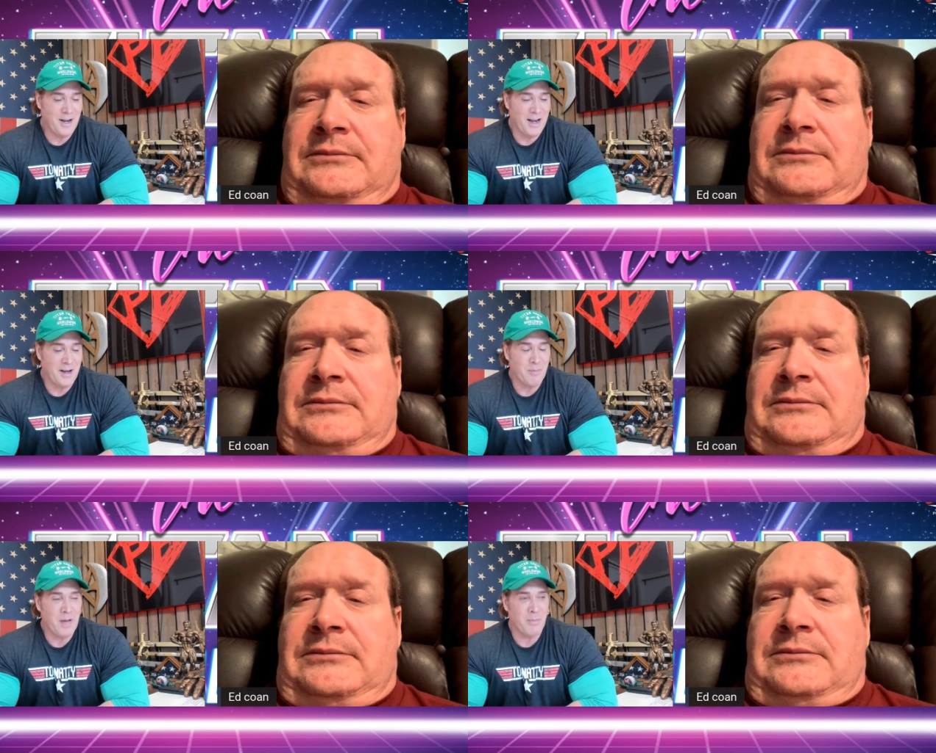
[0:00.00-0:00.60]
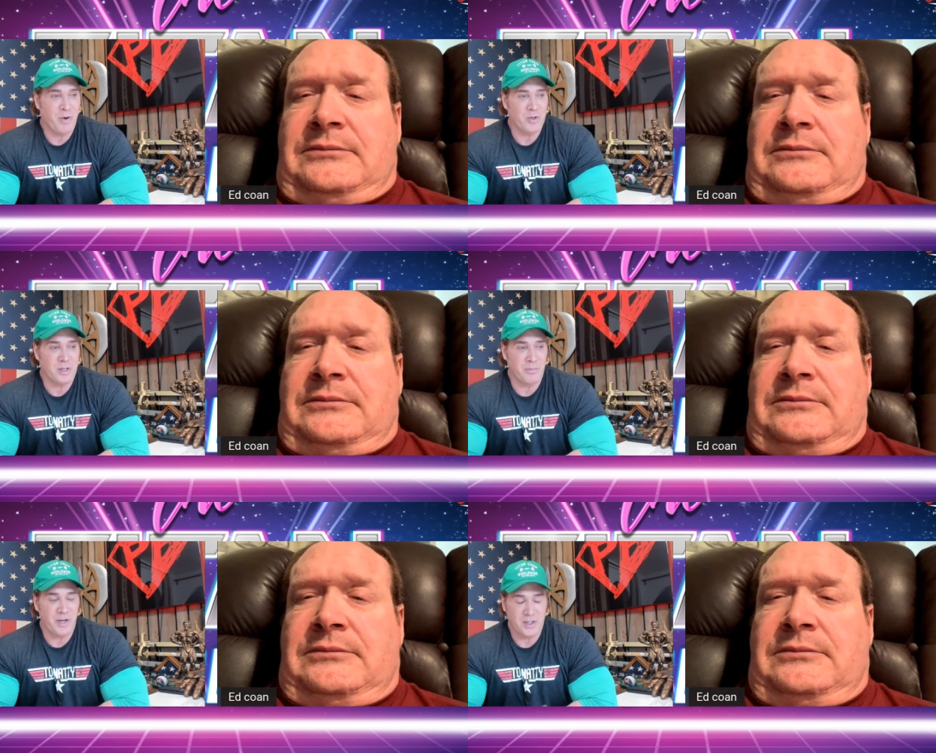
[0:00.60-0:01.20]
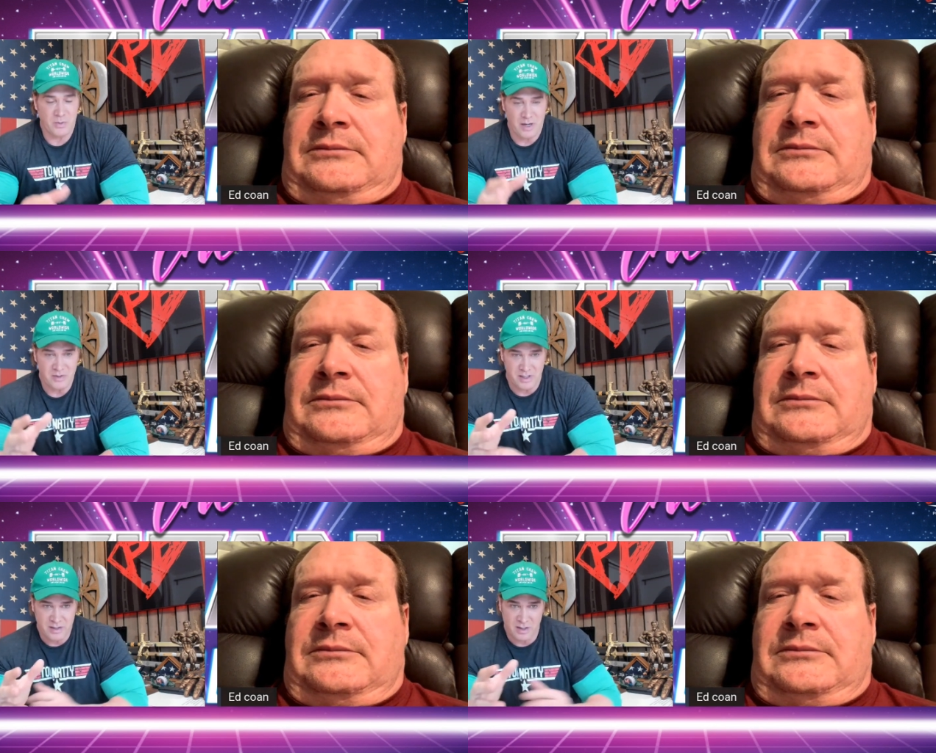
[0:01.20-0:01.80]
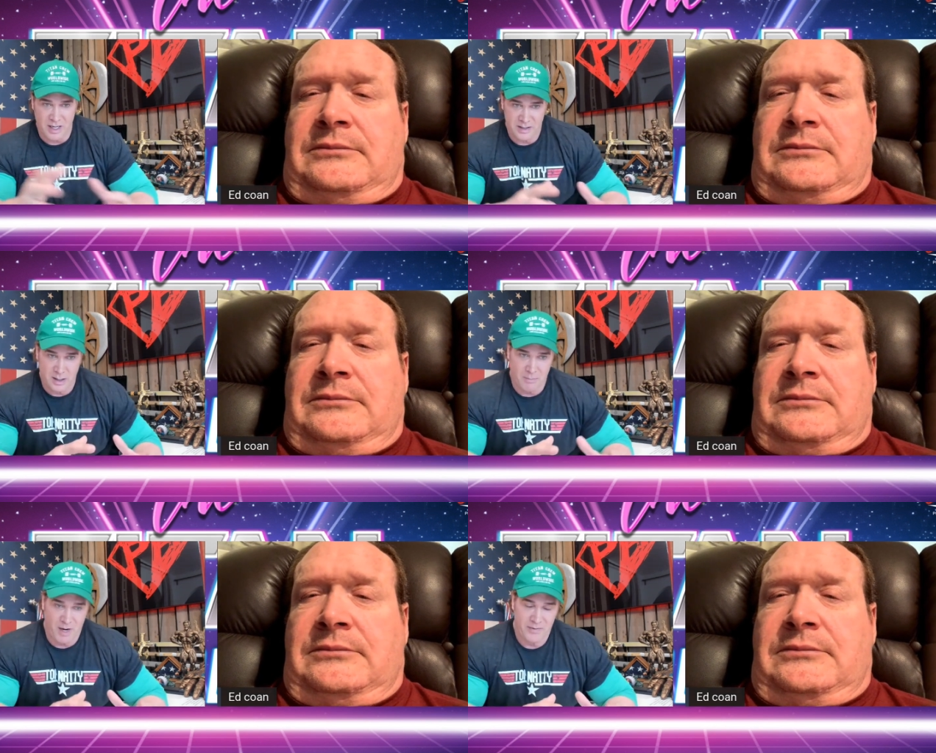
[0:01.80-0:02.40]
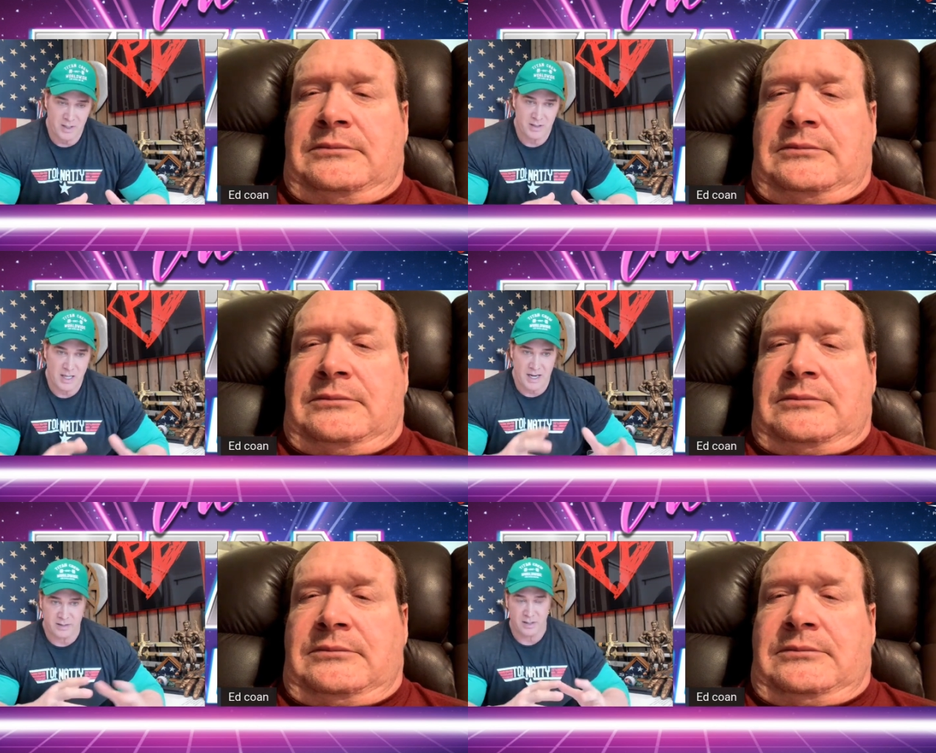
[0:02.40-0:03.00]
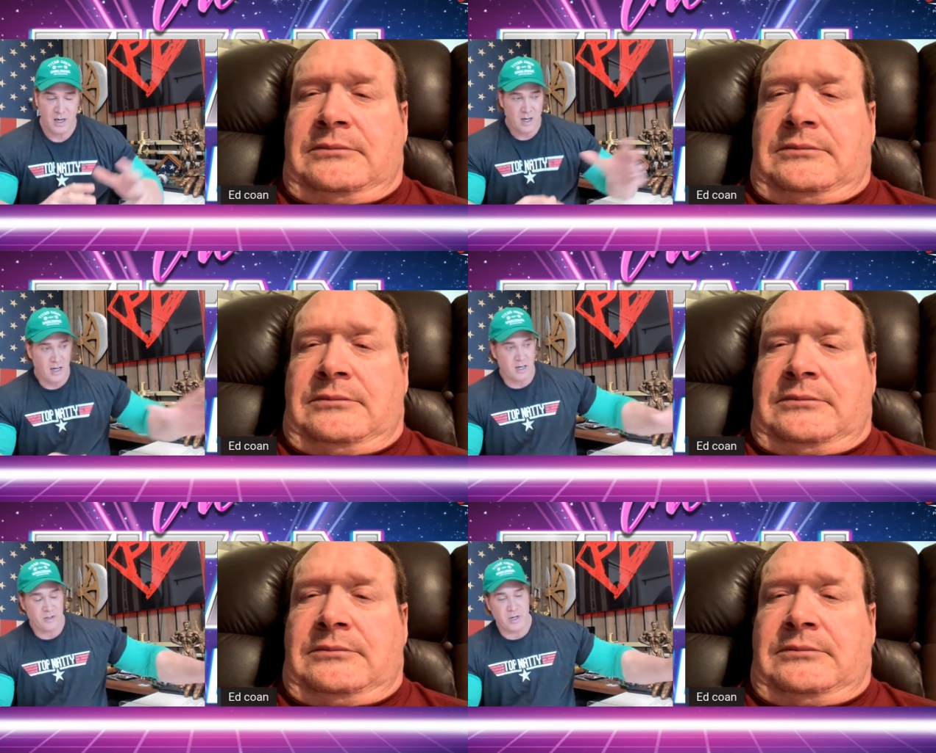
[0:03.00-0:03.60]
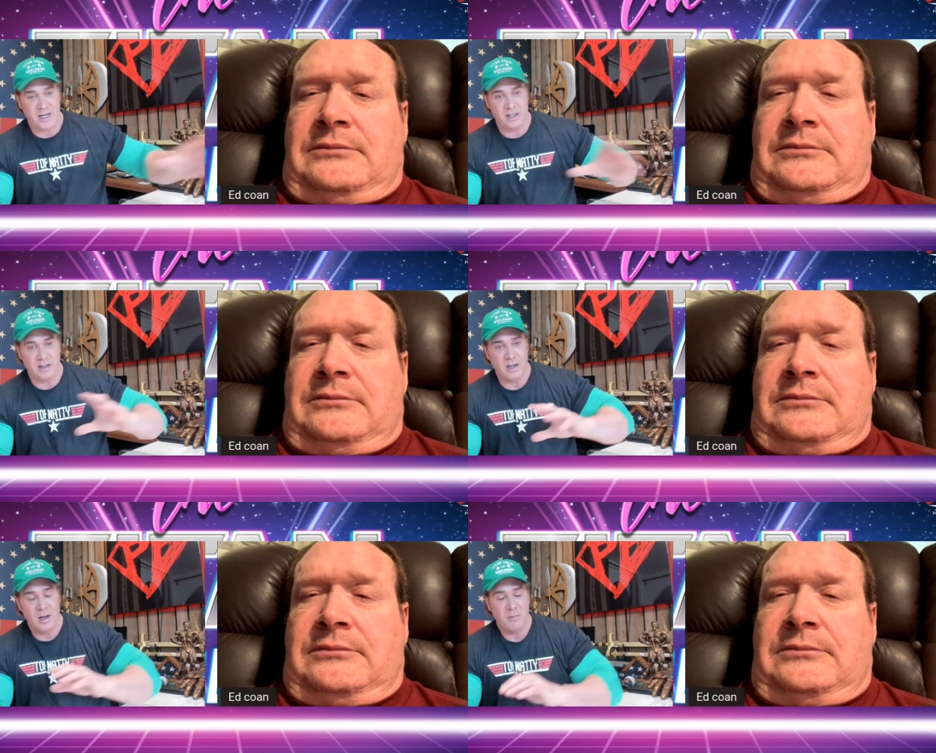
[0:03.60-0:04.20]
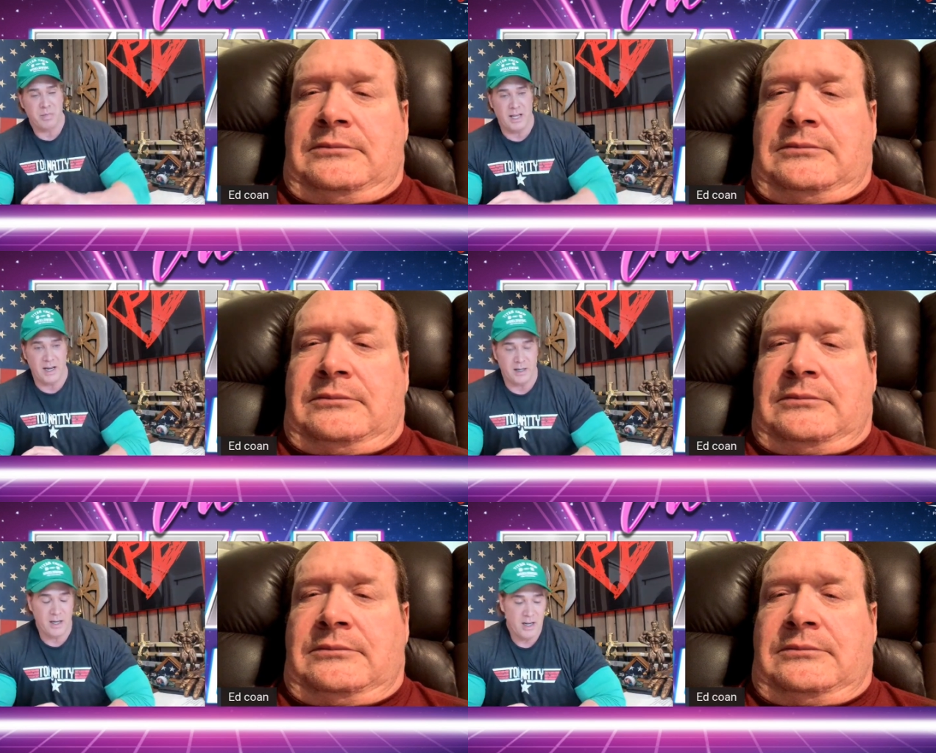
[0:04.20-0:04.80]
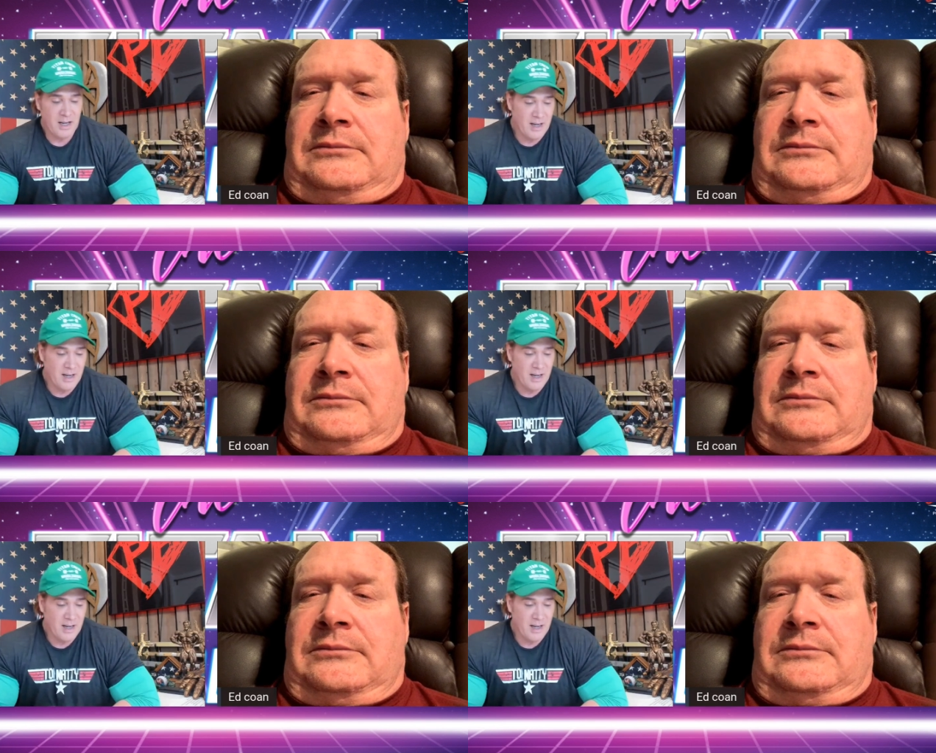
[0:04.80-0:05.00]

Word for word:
Speaker 1: I, I, posted a picture when I was just sliced up off this last uh, training plan.